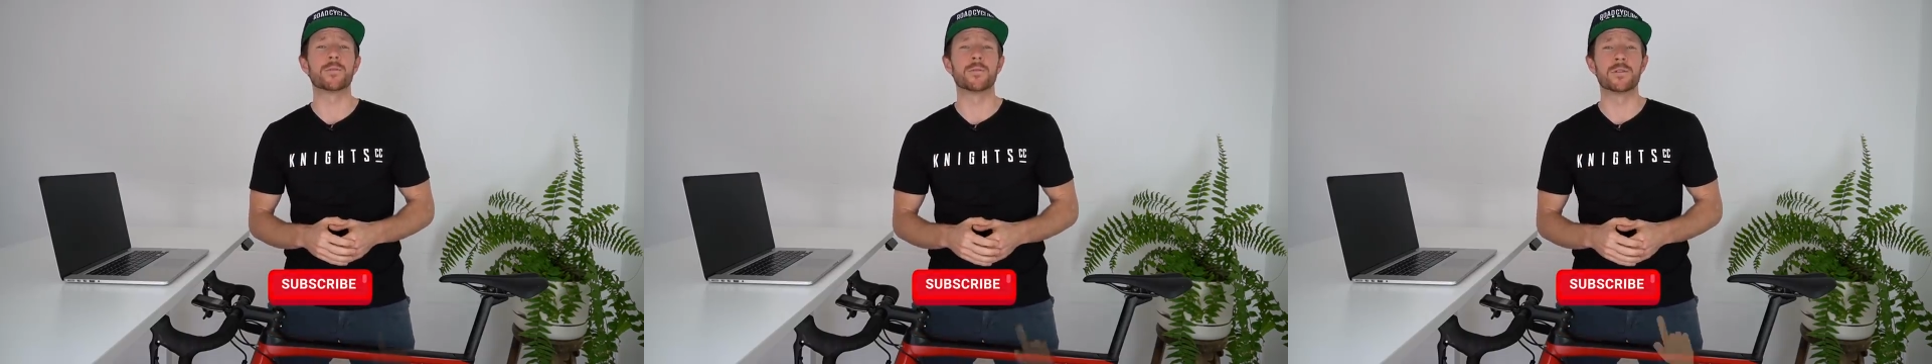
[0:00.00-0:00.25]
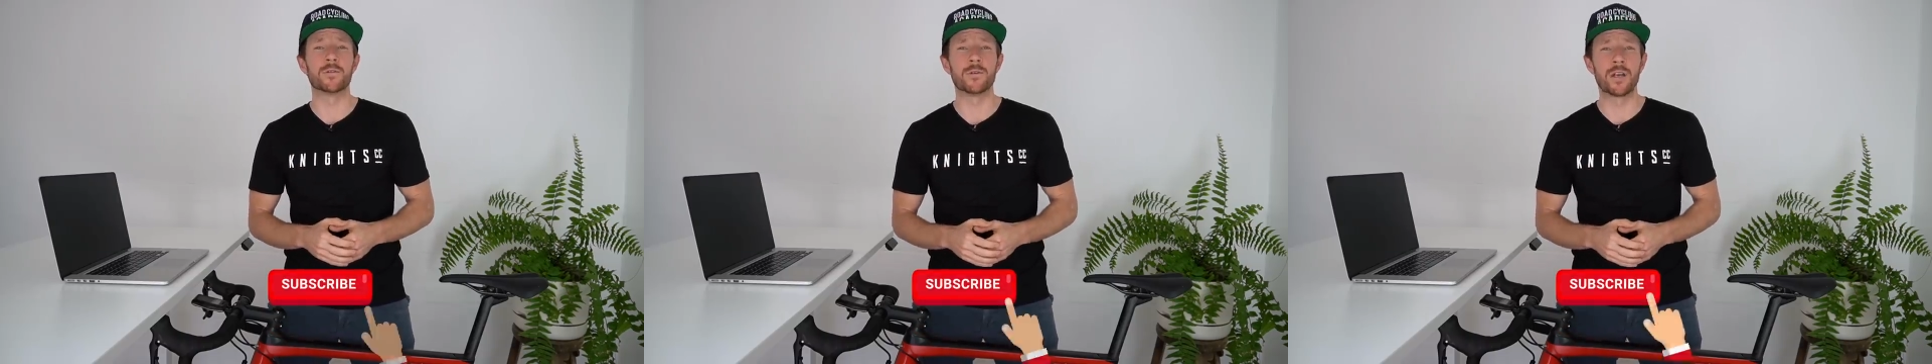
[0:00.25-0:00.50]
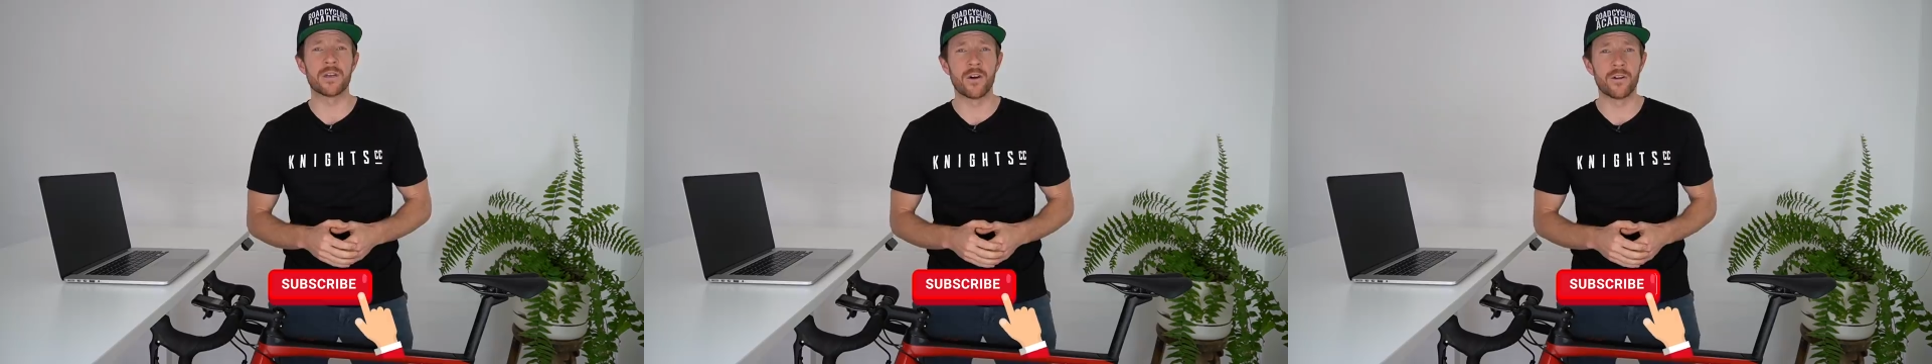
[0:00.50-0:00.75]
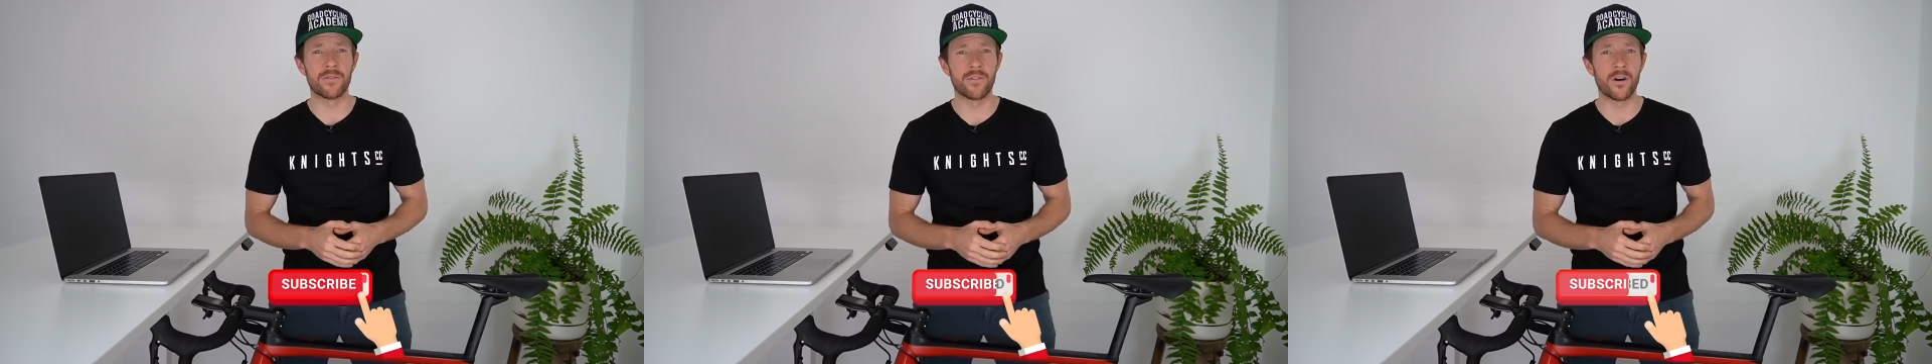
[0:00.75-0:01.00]
to ensure you get
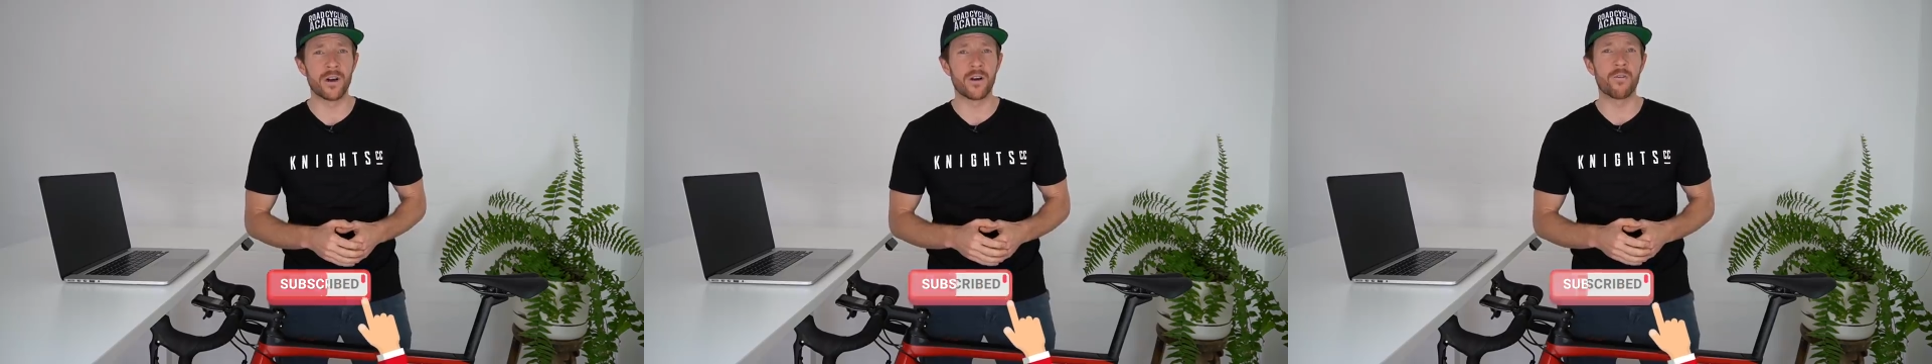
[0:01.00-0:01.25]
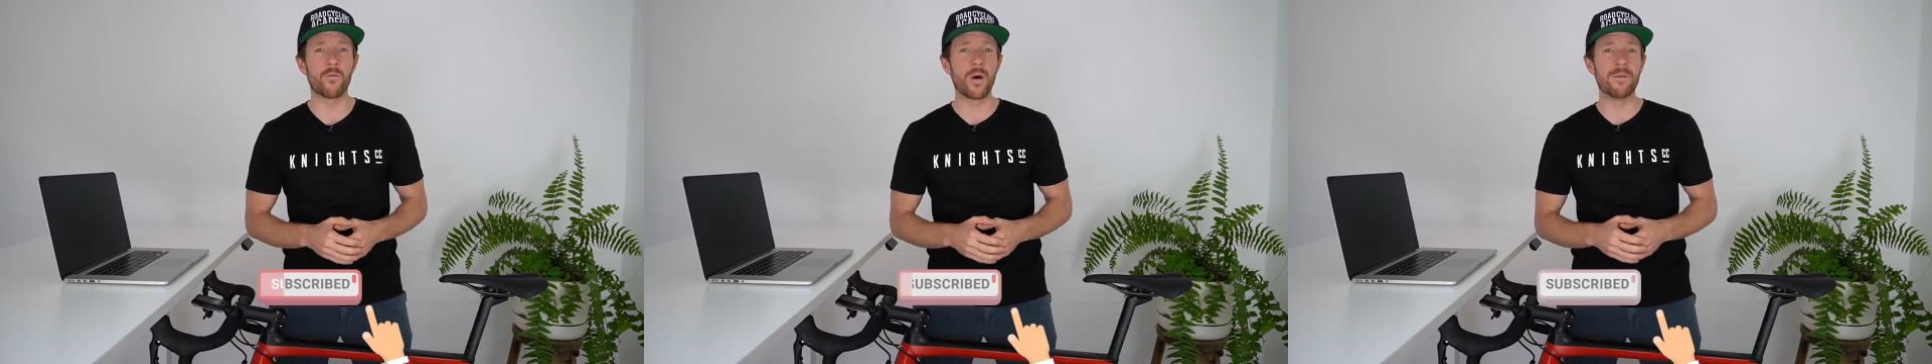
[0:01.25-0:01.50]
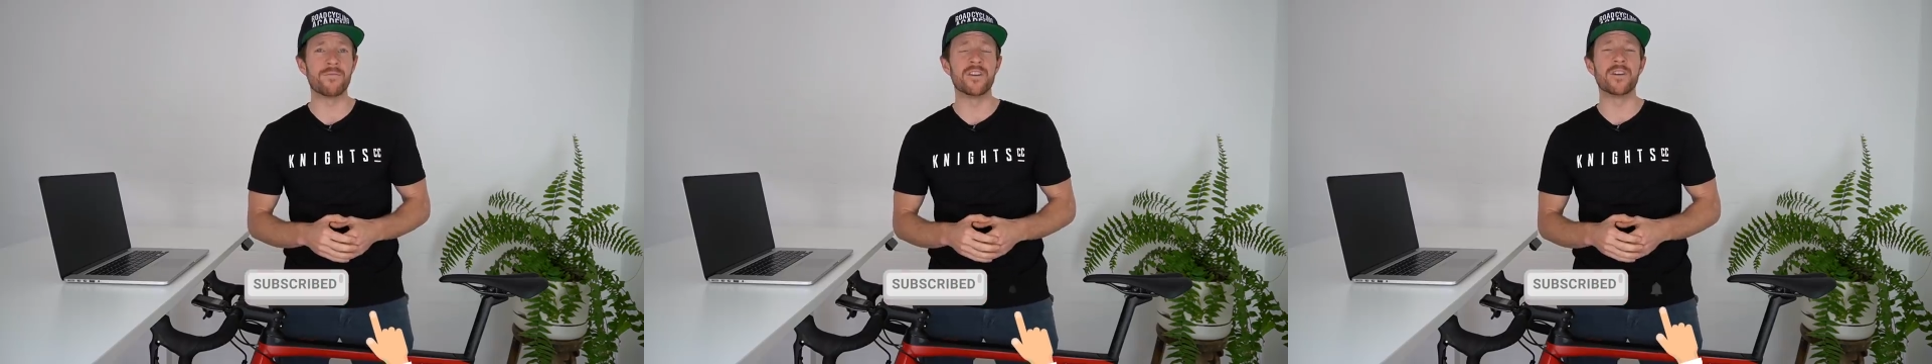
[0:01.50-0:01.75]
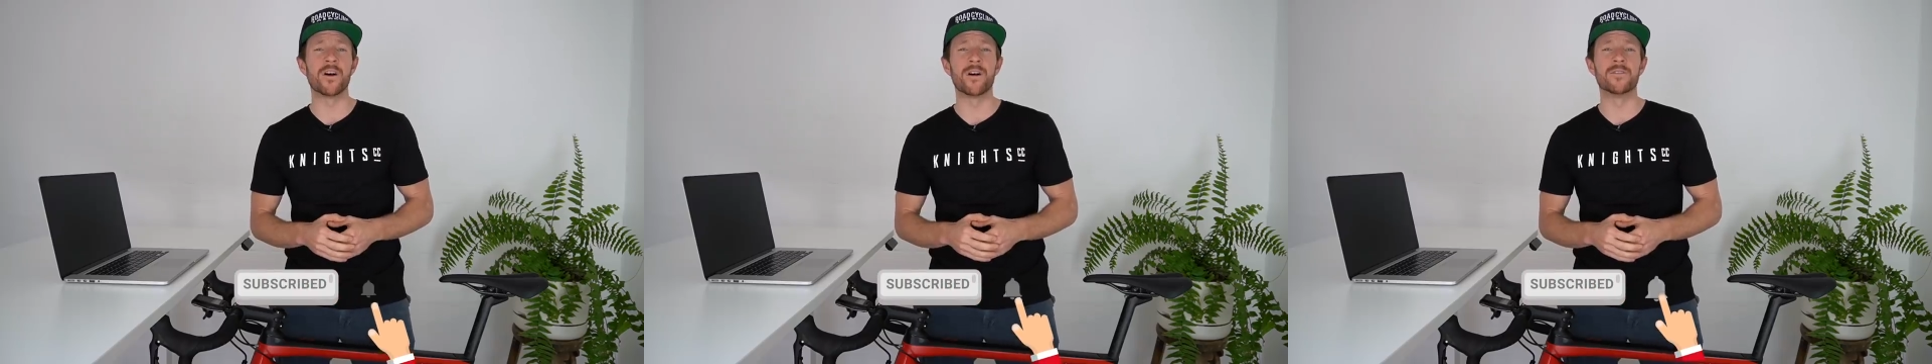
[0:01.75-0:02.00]
notified of when
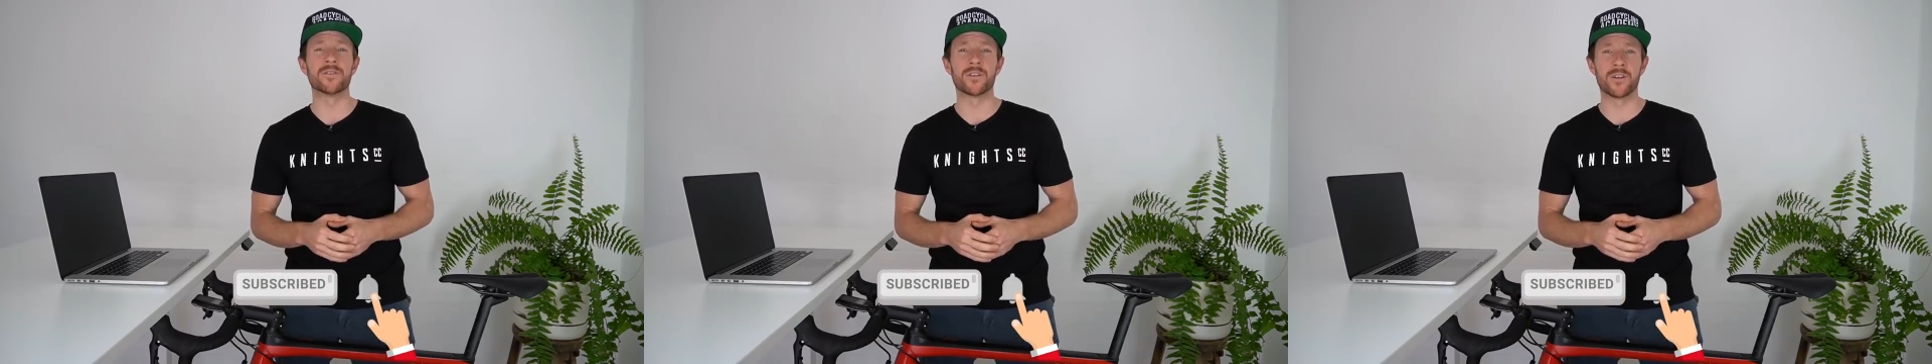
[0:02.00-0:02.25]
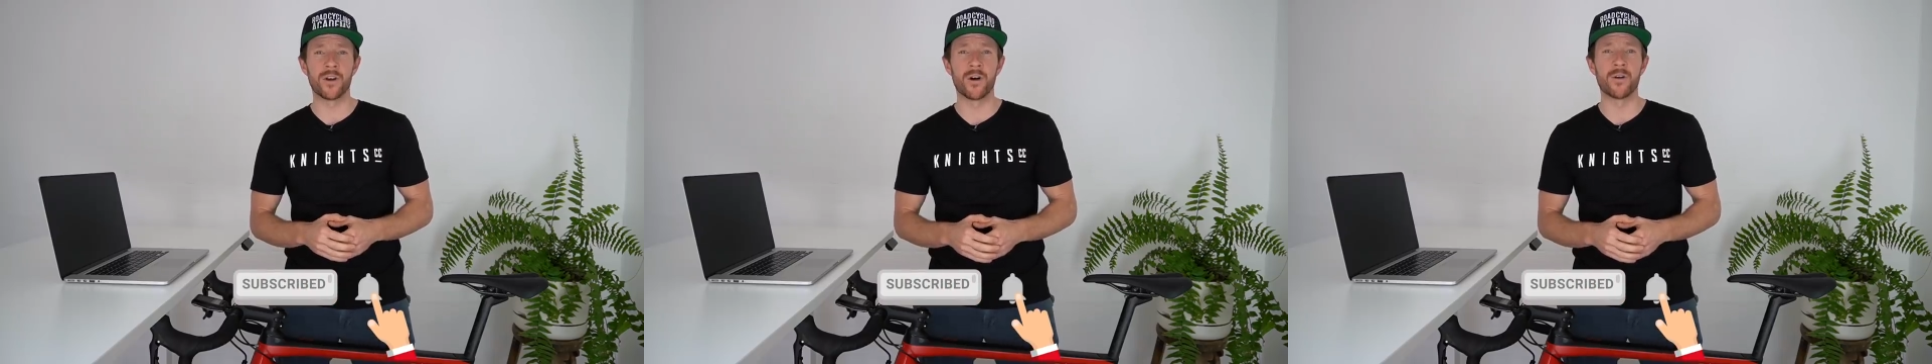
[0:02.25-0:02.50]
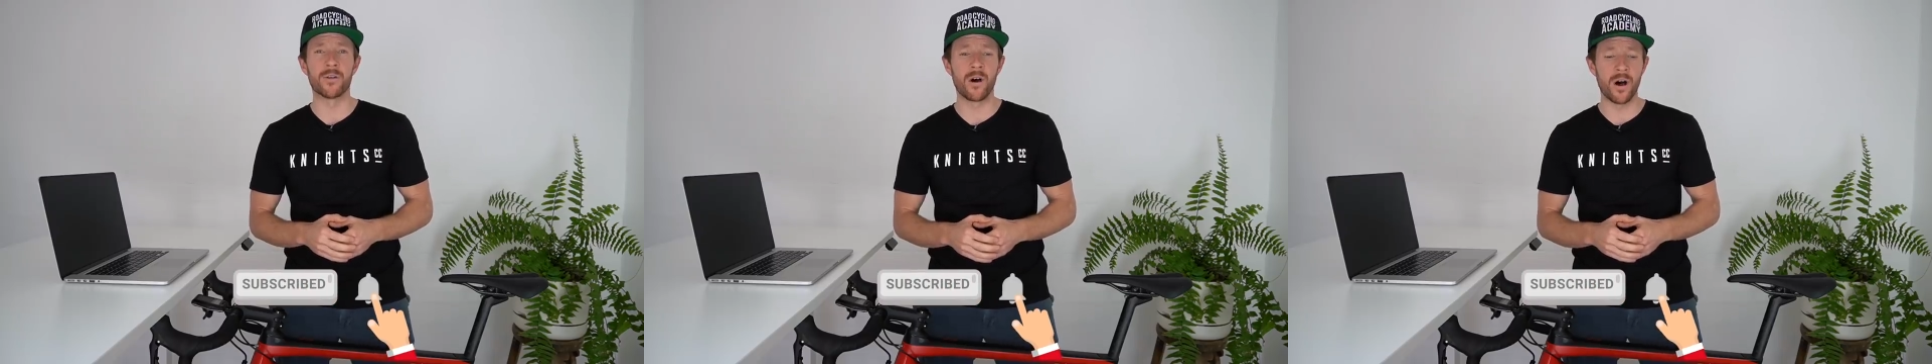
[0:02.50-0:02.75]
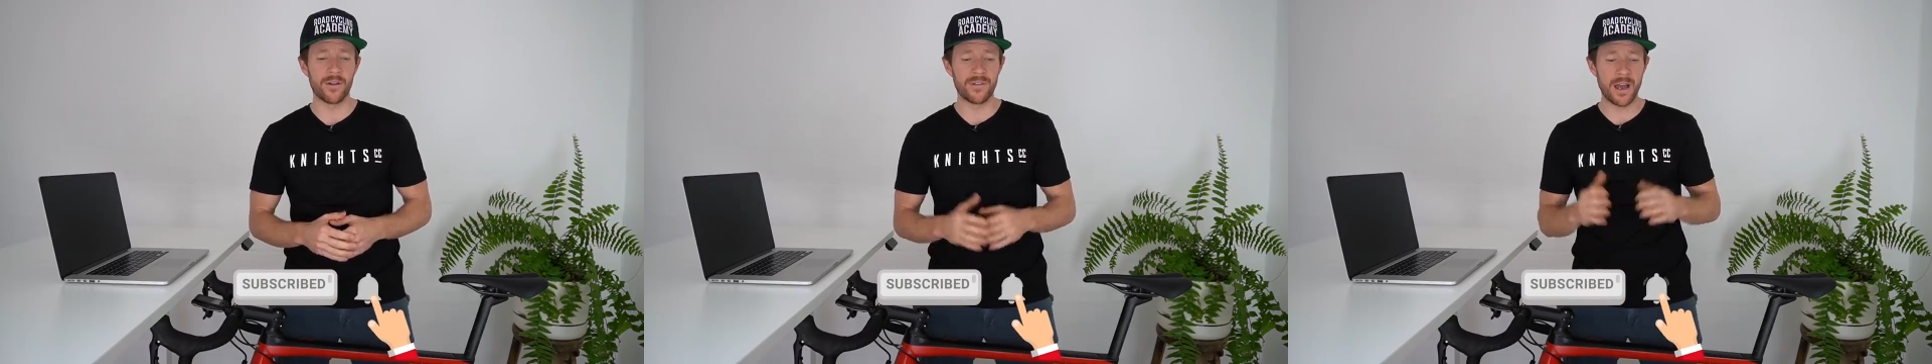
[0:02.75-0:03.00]
videos go live.